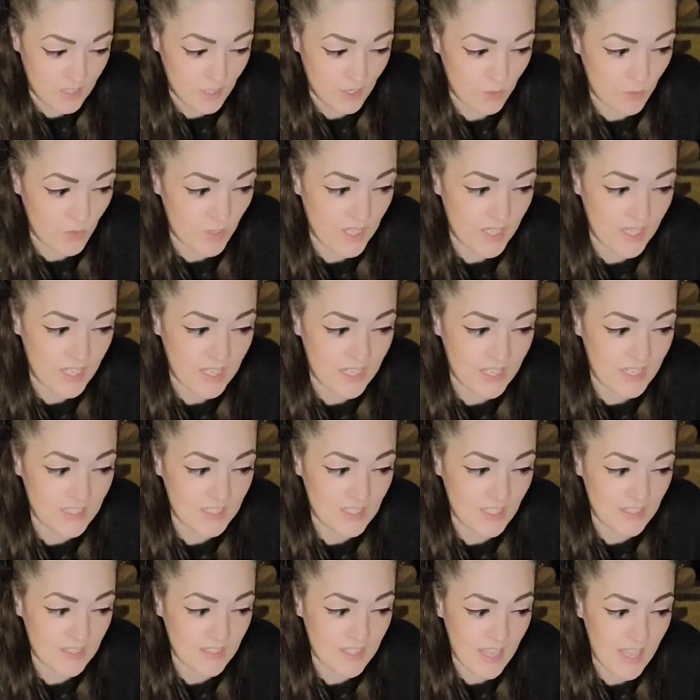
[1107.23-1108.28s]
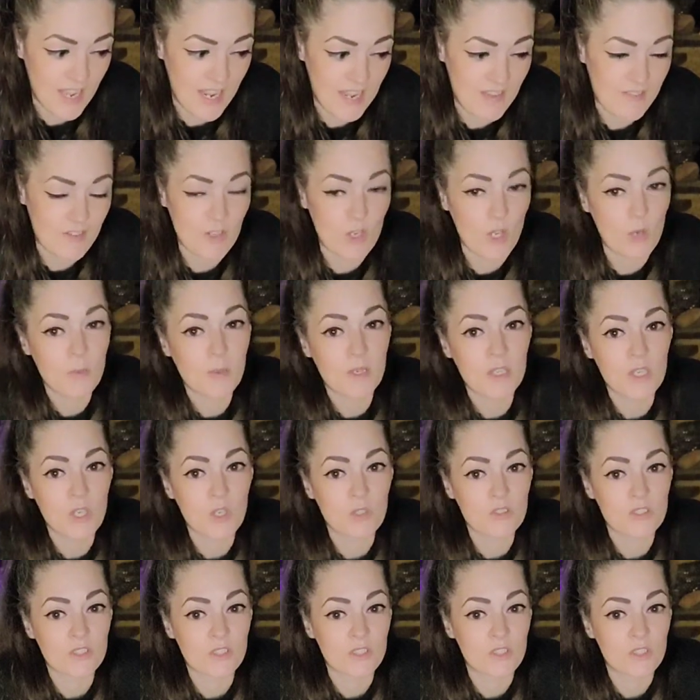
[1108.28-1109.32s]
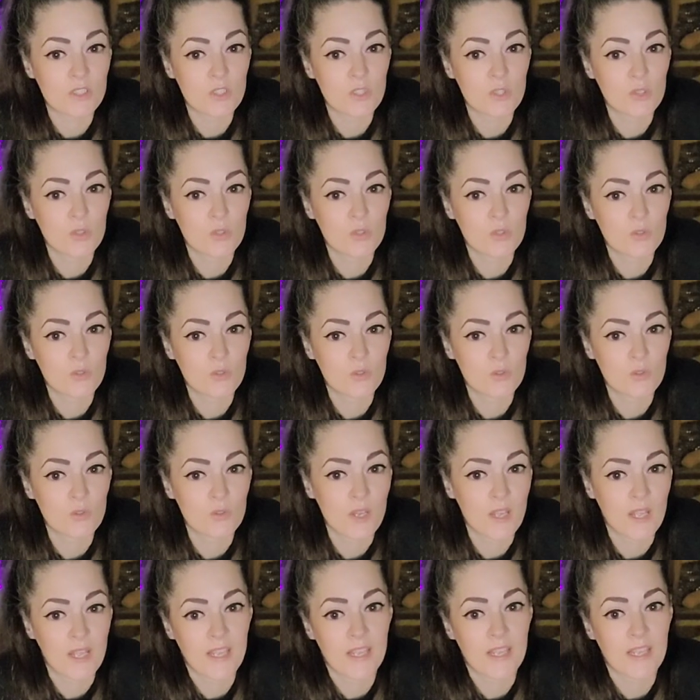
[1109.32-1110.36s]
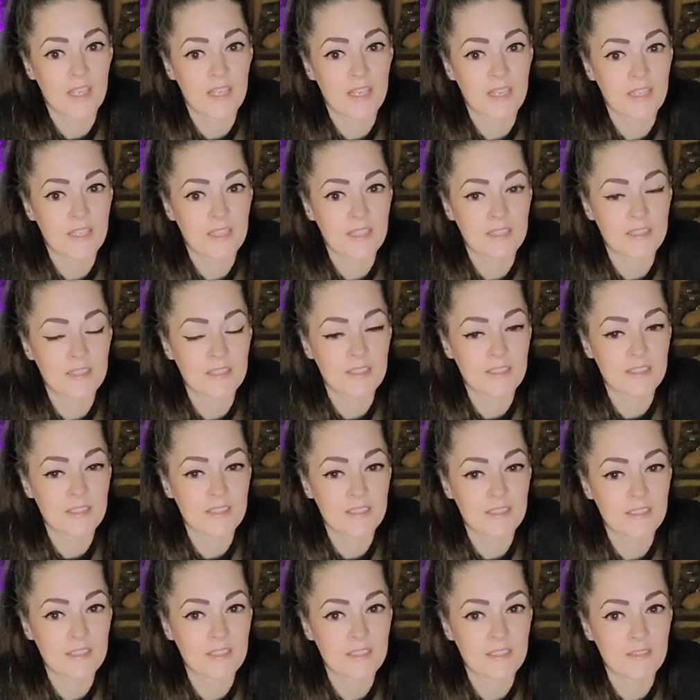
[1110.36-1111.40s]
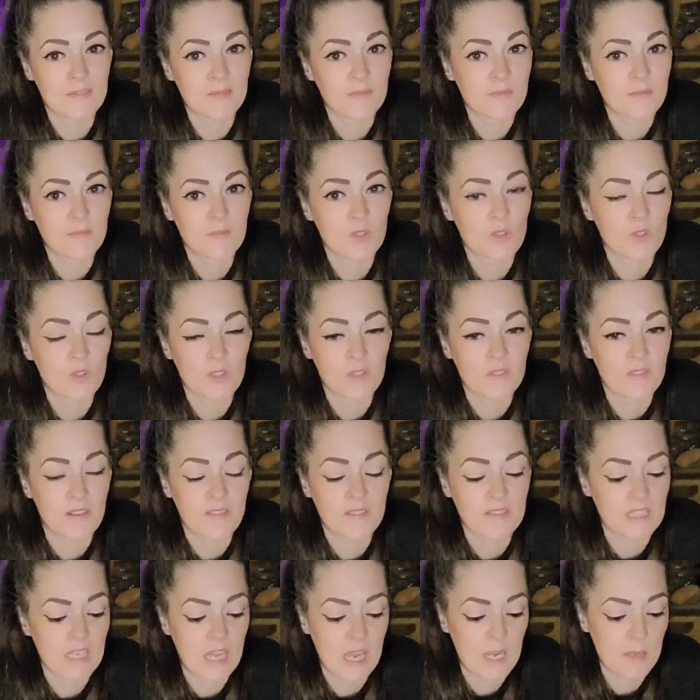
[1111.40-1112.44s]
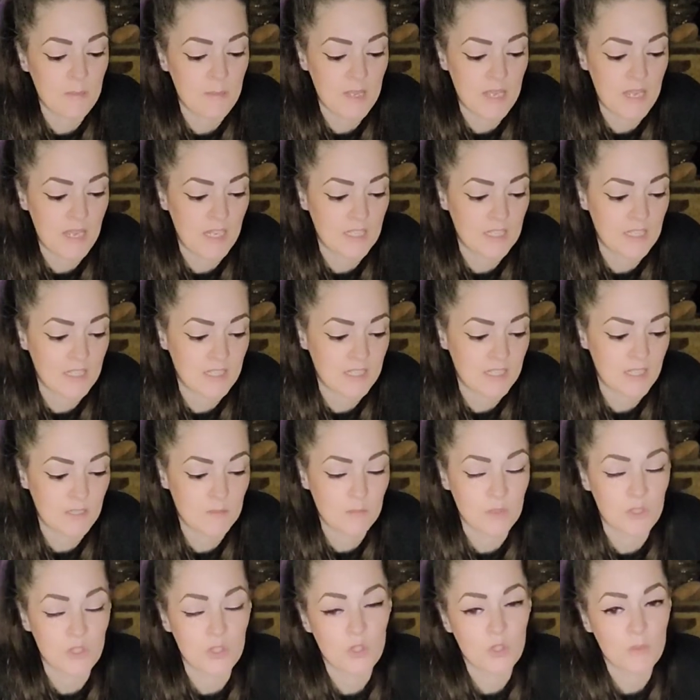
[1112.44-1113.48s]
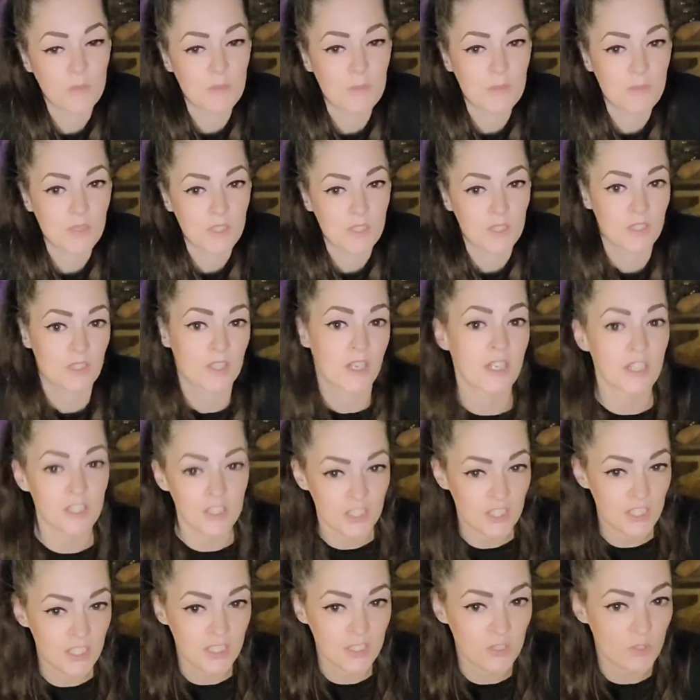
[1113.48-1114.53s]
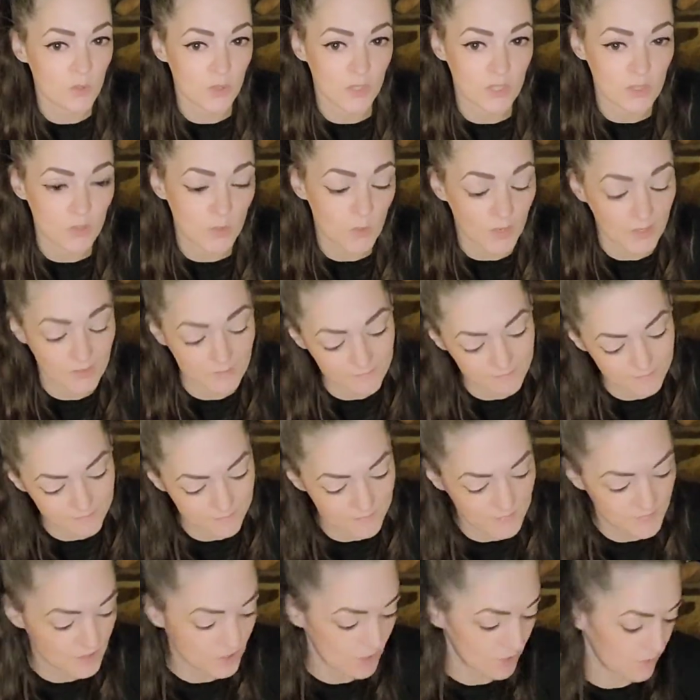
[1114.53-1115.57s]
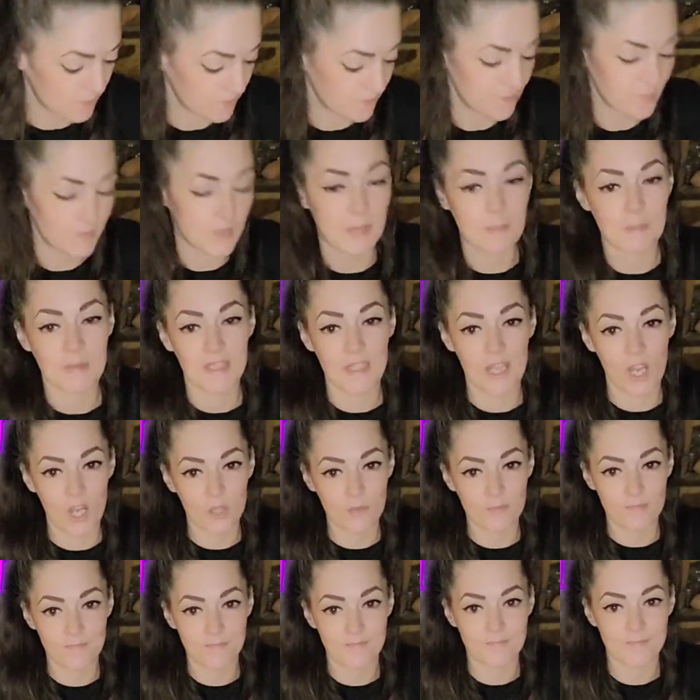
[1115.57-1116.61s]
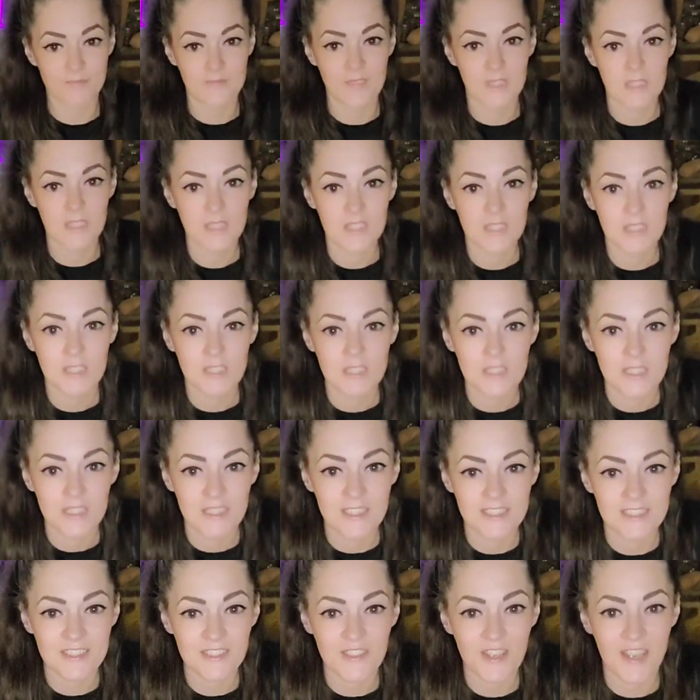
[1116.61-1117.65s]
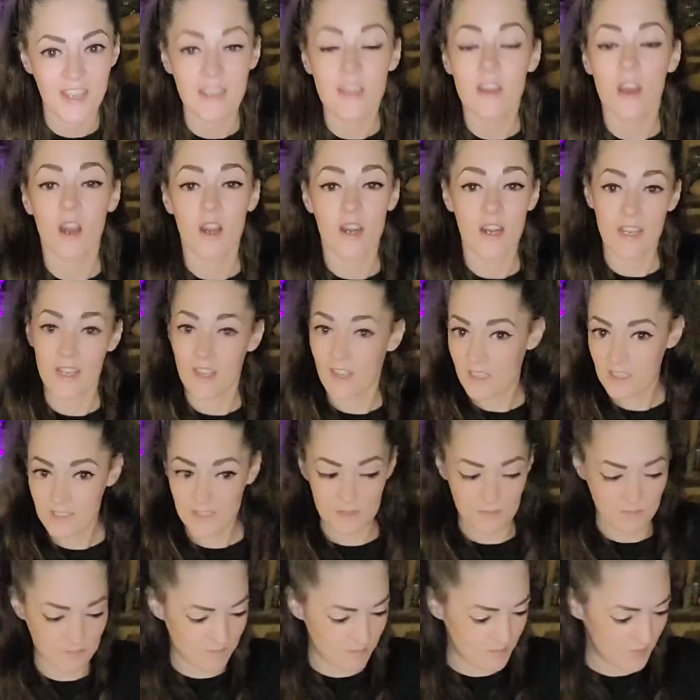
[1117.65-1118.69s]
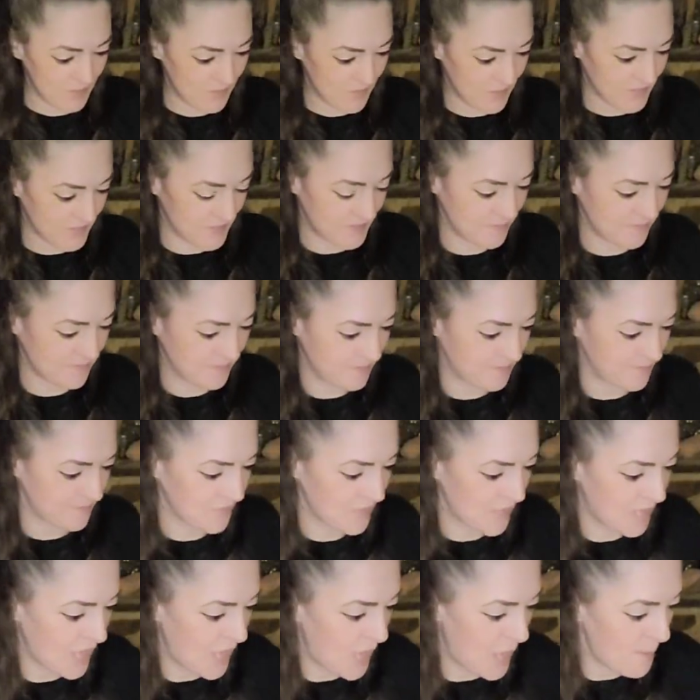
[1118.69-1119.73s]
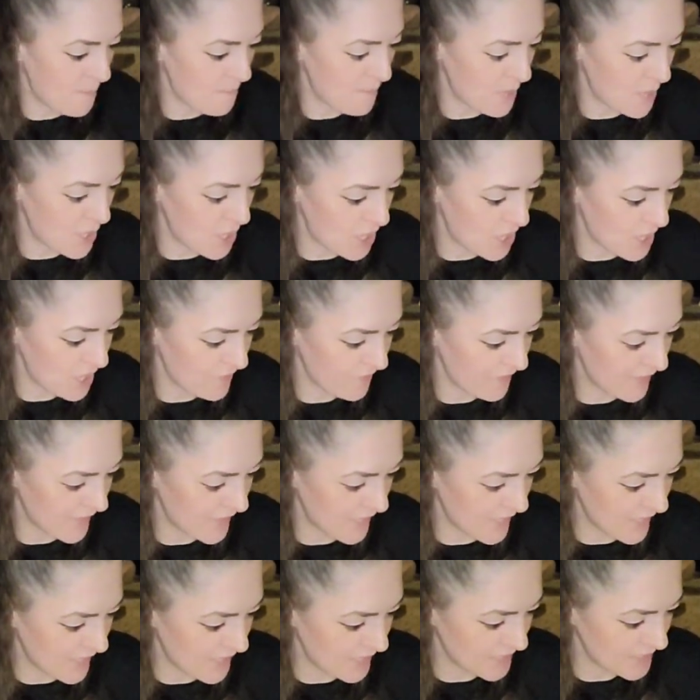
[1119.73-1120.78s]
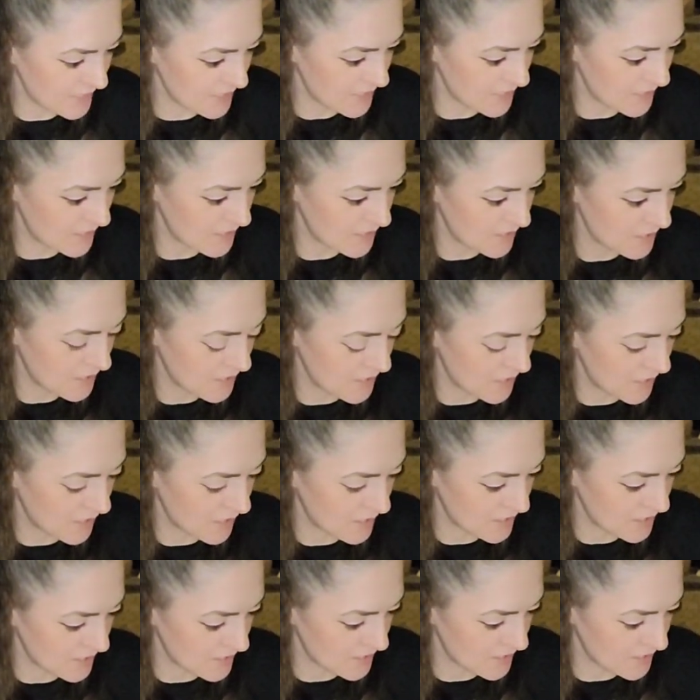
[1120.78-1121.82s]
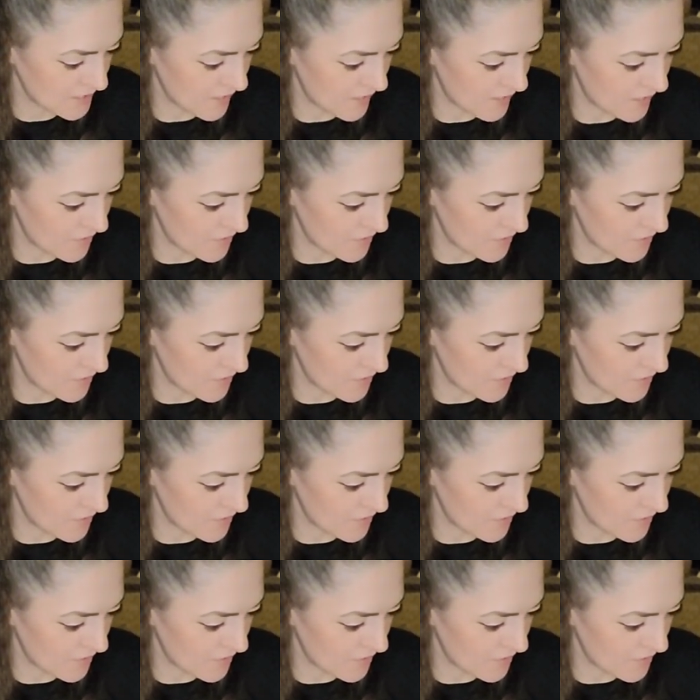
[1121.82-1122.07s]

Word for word: your working getting done live and nobody knows it's you and you don't even have to comment on anything, but you could be putting your energy into it as well. So let me know. It's okay. All right, awesome. Perfect. Perfect. Because